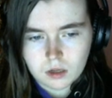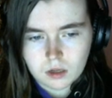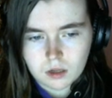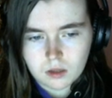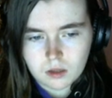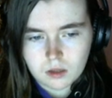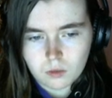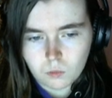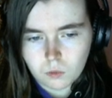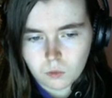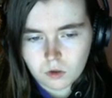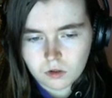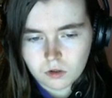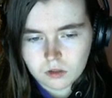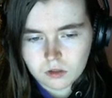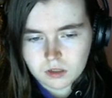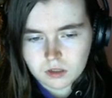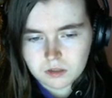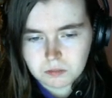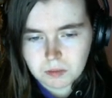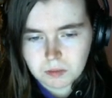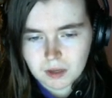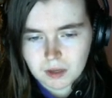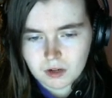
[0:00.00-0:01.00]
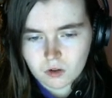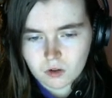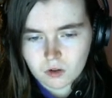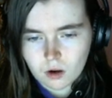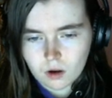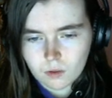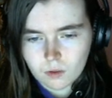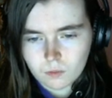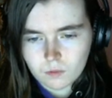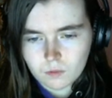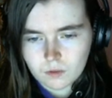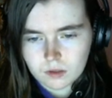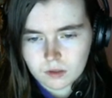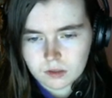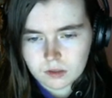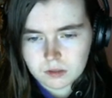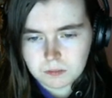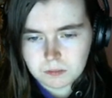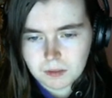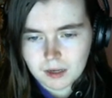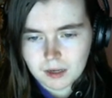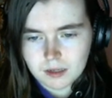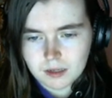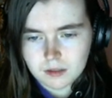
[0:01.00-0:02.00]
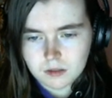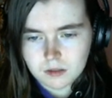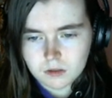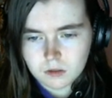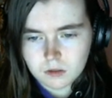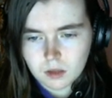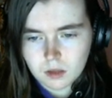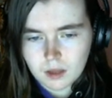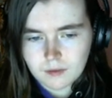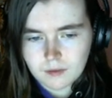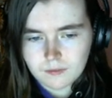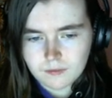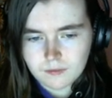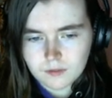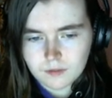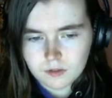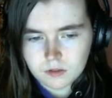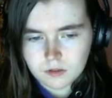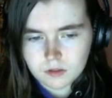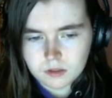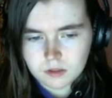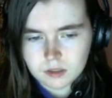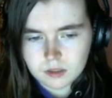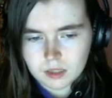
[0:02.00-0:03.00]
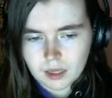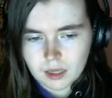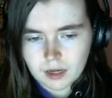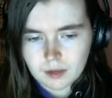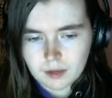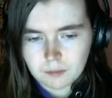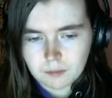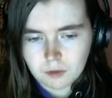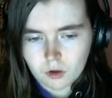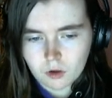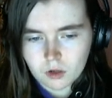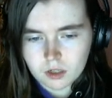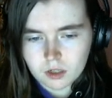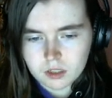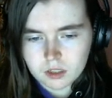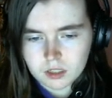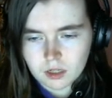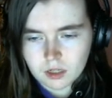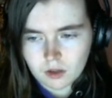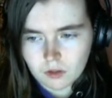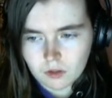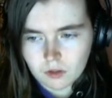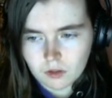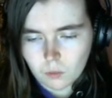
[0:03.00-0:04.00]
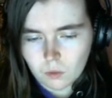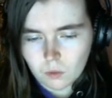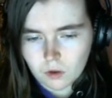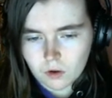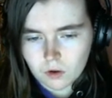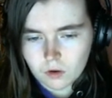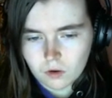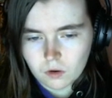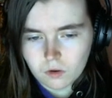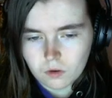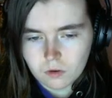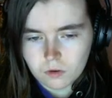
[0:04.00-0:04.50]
The world is better off without spider lovers, and I'm gonna tell the world.